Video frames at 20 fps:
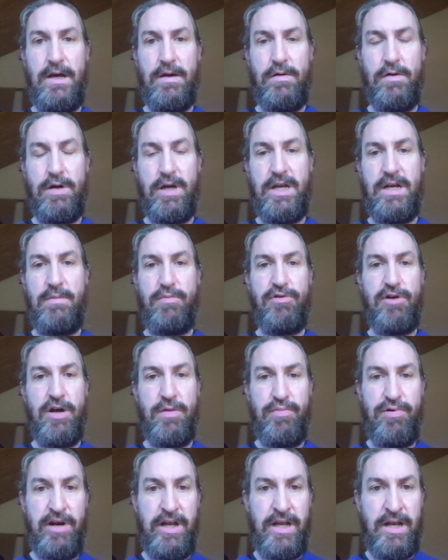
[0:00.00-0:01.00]
or
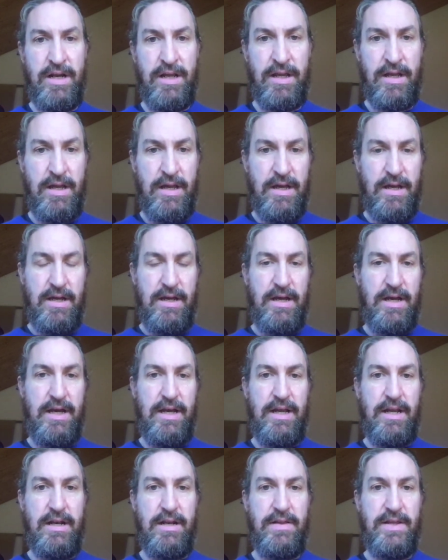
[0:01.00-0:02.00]
inappropriate.
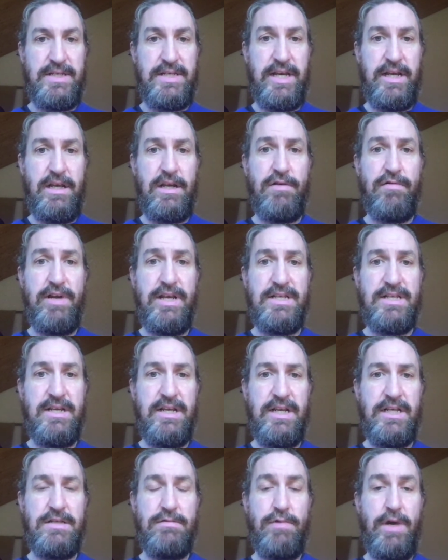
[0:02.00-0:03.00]
And the second reason
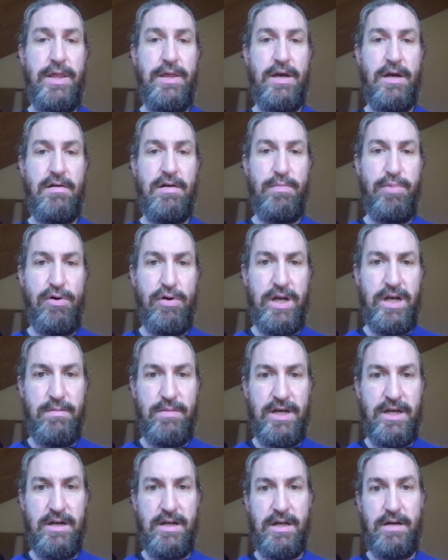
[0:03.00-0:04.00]
is, with her
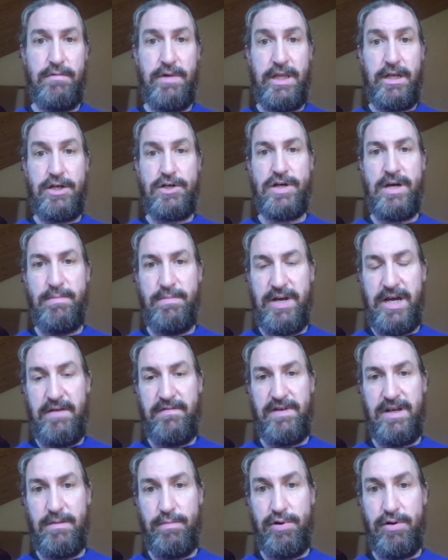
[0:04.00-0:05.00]
appointment and with Trump
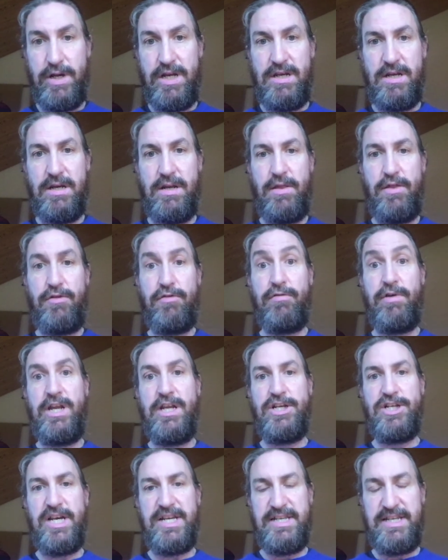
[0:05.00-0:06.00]
having appointed 3
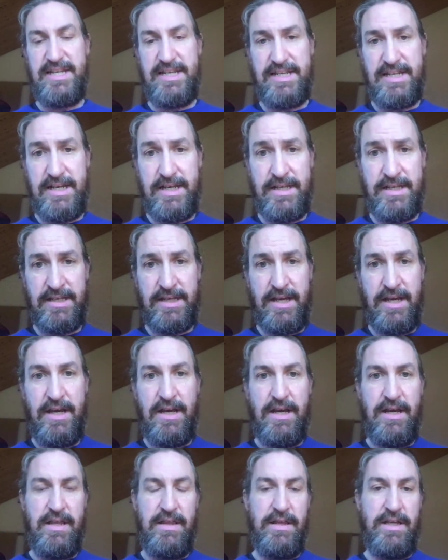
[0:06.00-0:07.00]
justices,
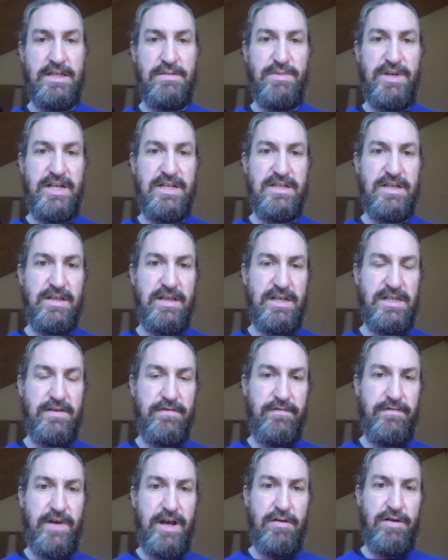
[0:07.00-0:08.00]
this means that there's a
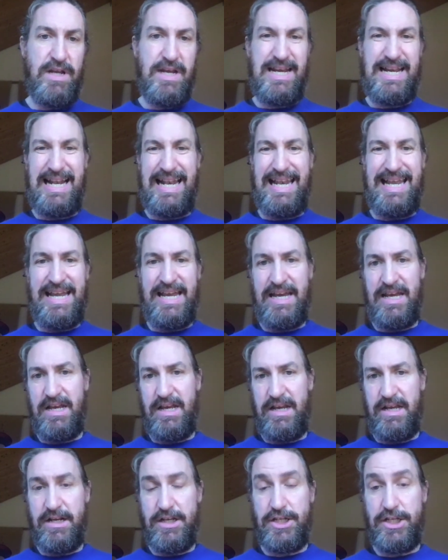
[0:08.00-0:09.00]
very clear
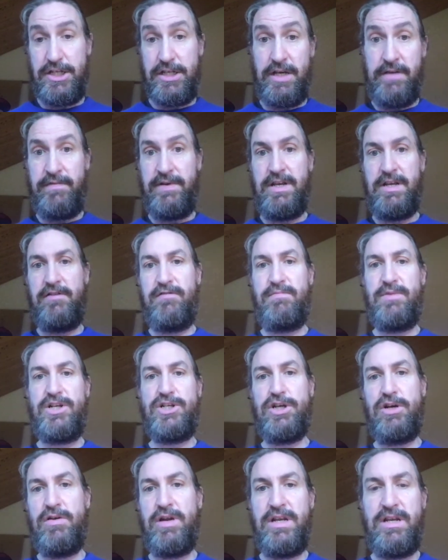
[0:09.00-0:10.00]
conservative
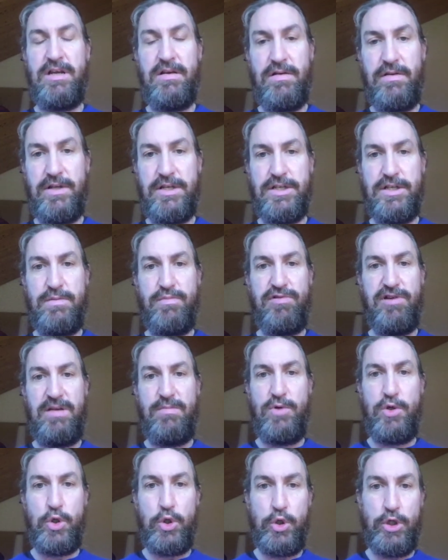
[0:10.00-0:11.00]
majority on the
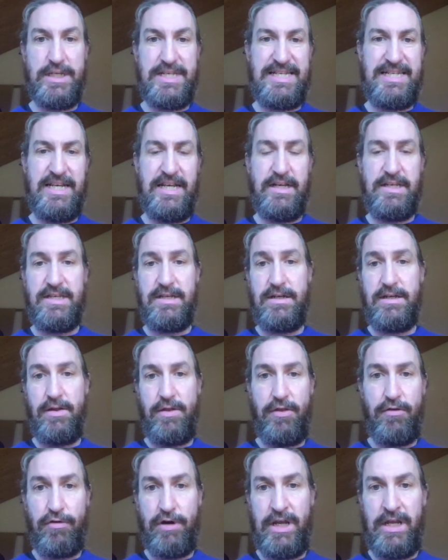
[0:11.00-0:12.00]
Supreme Court,
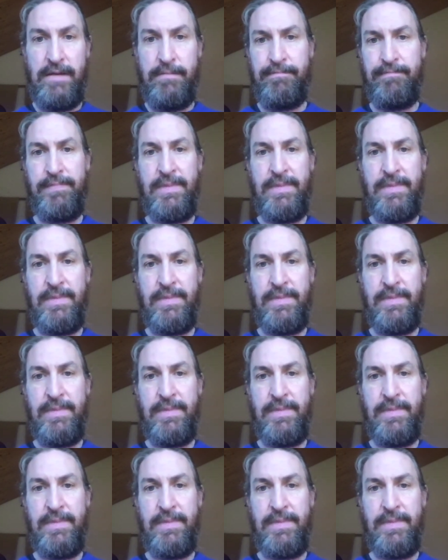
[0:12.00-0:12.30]
6-3.